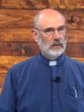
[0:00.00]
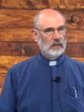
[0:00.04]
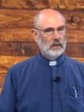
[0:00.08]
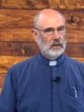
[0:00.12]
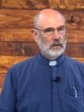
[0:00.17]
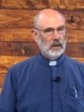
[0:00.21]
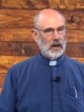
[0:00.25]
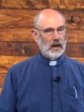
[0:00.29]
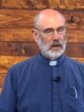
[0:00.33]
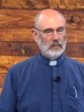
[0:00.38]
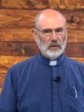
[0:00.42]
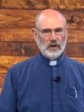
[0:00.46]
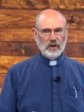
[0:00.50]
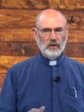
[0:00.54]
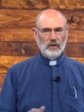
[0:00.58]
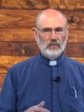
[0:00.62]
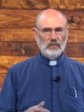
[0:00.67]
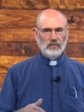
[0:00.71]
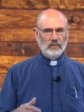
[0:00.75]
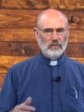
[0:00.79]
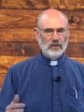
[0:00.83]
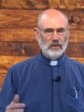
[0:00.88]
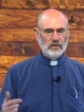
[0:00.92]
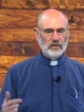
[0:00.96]
And we know
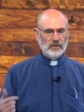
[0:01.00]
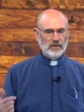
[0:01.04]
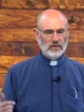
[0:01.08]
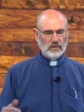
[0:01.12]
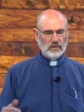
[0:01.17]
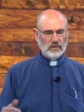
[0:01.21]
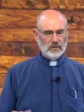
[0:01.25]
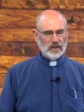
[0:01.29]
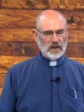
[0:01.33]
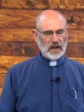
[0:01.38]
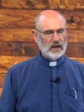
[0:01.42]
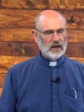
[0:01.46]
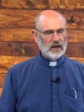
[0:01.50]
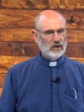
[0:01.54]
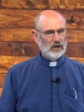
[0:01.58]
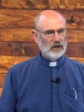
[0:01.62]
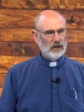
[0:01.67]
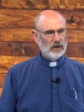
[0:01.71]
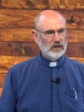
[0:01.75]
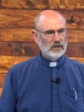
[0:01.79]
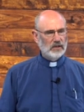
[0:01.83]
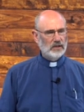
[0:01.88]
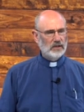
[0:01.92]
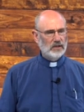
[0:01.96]
there's scattered
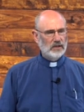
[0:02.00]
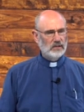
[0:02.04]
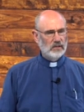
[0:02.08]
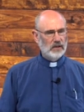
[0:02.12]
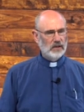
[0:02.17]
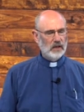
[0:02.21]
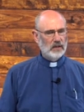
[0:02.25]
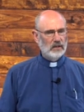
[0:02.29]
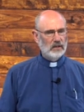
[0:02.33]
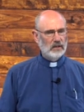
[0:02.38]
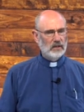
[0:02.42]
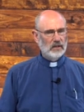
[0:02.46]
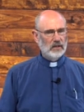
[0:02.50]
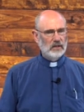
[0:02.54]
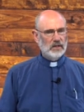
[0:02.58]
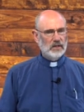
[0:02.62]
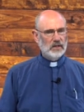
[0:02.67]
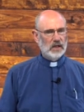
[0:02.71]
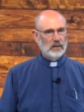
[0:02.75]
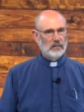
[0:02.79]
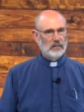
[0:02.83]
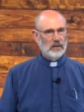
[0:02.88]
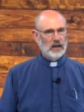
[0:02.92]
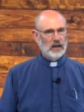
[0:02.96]
hints that
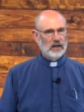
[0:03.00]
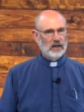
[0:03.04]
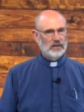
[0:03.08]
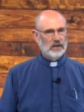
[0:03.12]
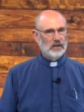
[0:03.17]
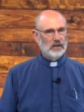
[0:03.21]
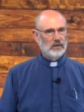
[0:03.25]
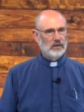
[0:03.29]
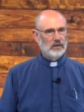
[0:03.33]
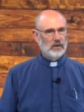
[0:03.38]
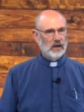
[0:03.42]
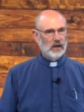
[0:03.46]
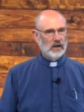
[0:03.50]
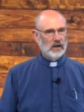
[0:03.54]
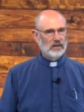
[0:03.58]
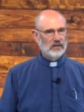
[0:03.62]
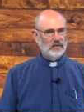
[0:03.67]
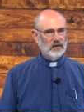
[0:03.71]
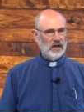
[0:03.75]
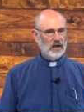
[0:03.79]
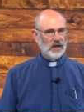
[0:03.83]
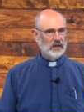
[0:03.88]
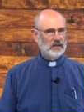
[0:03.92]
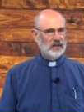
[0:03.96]
Solomon has other kinds of
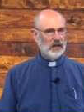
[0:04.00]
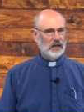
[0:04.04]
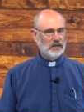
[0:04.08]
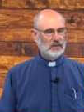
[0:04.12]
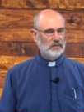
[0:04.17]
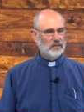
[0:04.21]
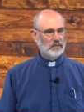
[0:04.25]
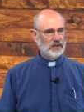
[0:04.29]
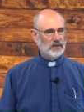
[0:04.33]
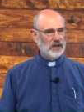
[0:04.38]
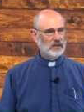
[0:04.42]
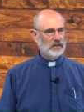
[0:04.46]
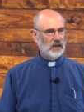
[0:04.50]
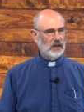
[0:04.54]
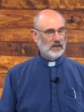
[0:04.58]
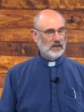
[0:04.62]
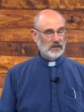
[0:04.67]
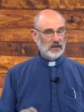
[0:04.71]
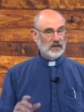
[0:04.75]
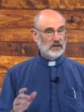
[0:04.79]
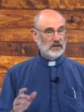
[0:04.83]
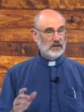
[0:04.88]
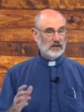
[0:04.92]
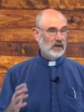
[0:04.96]
contacts with
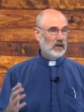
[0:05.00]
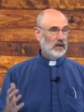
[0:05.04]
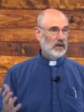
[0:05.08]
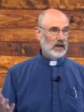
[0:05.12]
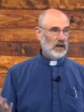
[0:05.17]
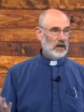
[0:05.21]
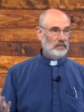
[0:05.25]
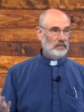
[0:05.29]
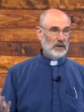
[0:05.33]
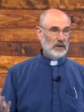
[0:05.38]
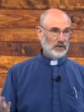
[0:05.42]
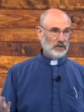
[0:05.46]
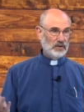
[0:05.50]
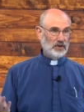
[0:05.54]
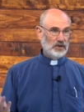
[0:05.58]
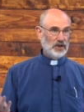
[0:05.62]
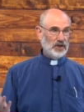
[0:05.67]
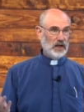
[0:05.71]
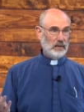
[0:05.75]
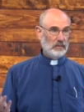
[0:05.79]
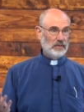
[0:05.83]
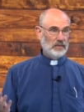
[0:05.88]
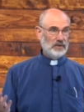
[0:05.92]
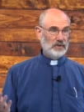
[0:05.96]
Gentiles. He builds
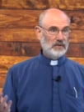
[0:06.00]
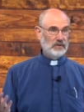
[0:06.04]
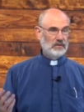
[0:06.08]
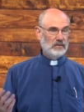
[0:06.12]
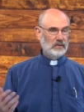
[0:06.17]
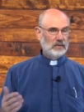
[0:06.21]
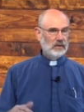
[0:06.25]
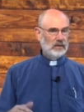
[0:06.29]
ships.